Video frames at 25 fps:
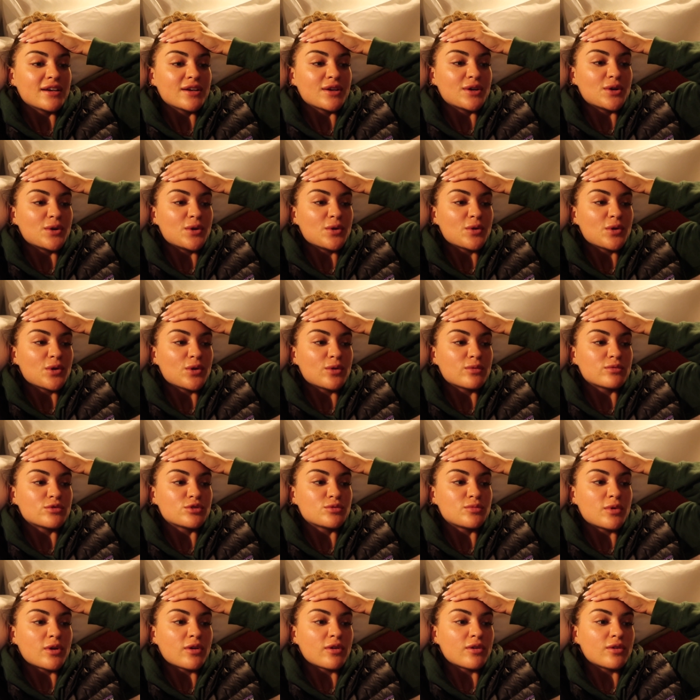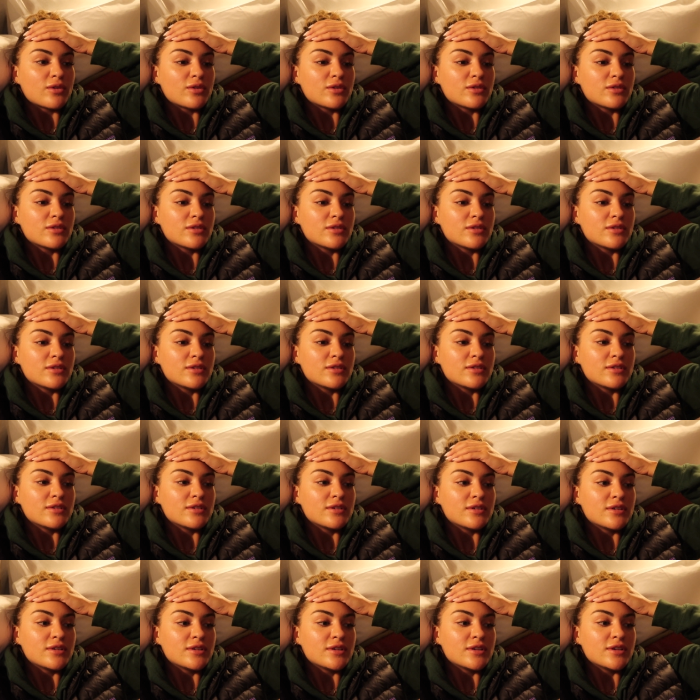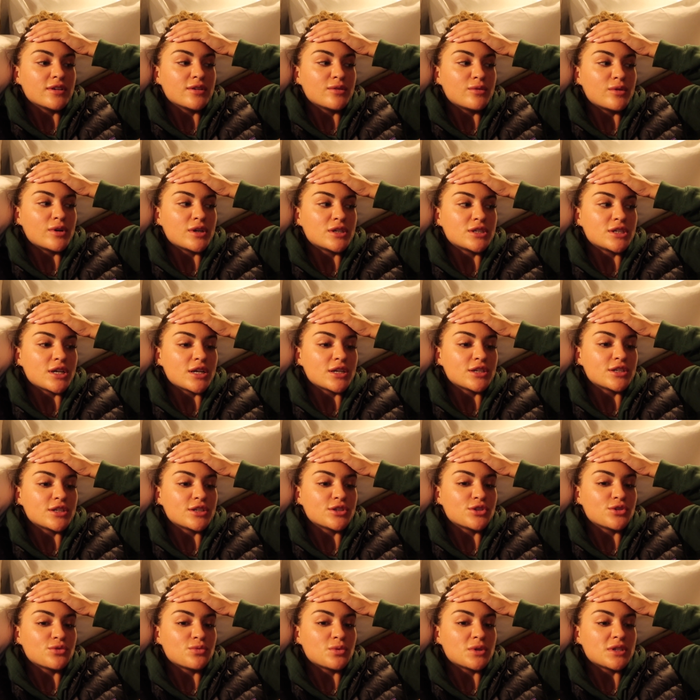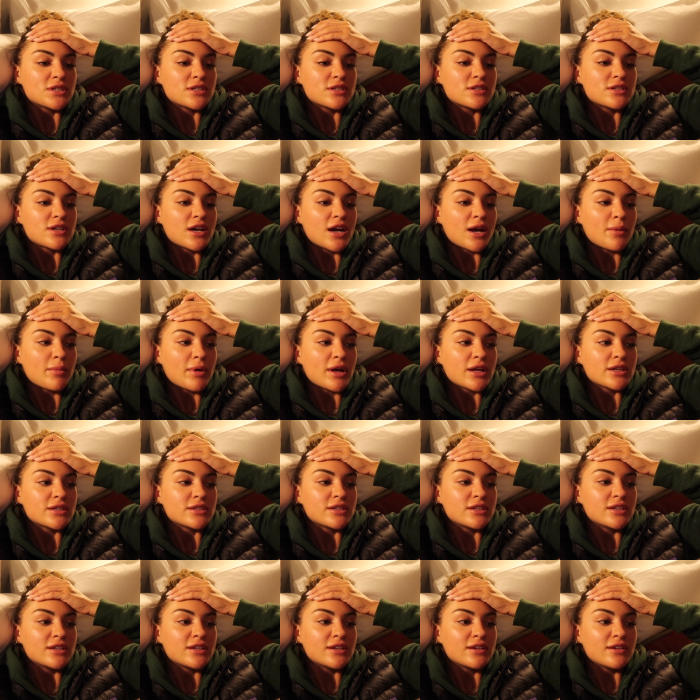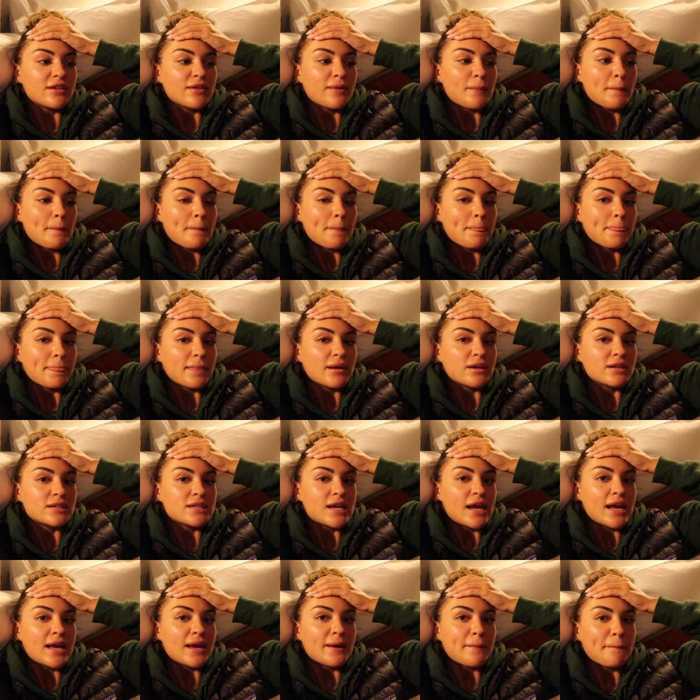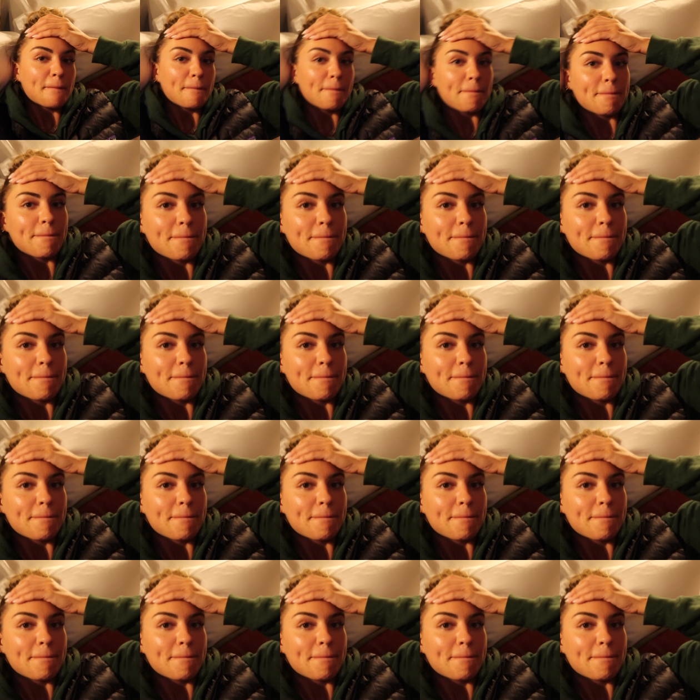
Going home tomorrow. We're changing to winter time actually. Damn.